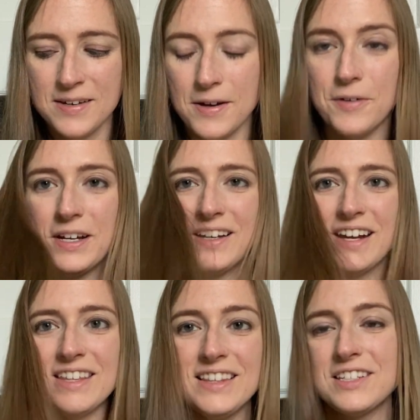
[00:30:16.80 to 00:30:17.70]
Okay,
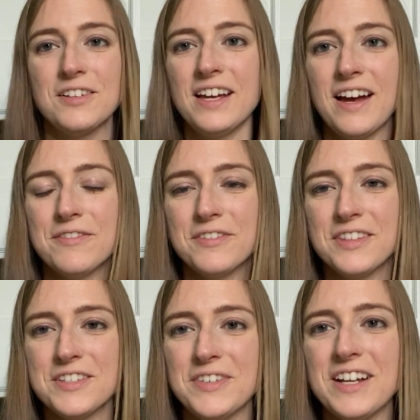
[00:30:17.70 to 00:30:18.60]
I think that's all I have for
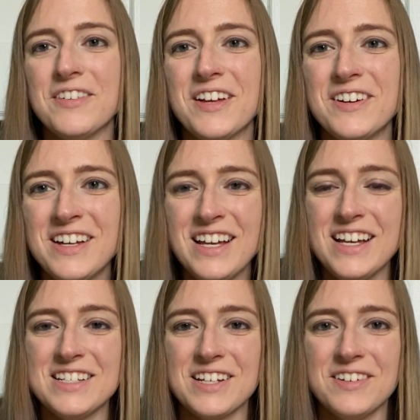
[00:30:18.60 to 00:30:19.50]
this video though.
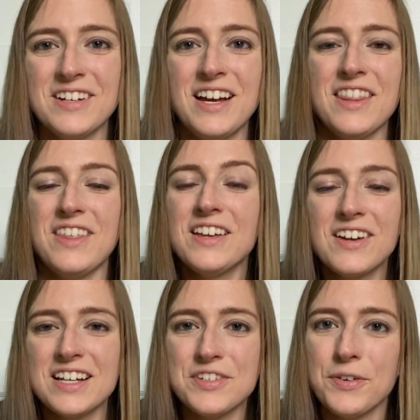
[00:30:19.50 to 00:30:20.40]
So thank
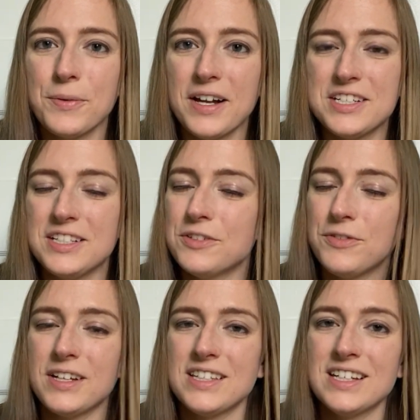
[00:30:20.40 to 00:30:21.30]
you guys for watching. Don't
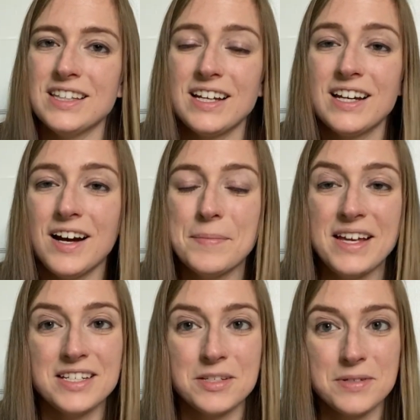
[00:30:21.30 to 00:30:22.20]
forget to like, comment,
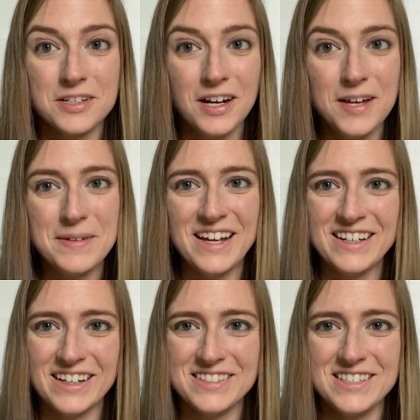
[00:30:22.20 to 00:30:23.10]
and subscribe,
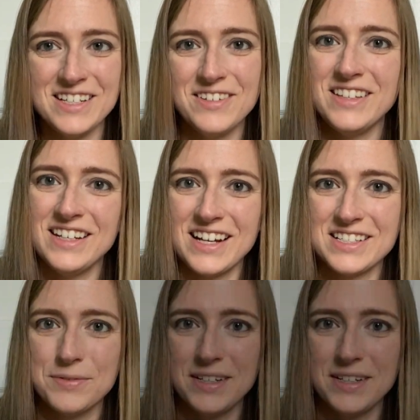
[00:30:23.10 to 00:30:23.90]
and I'll see you in the next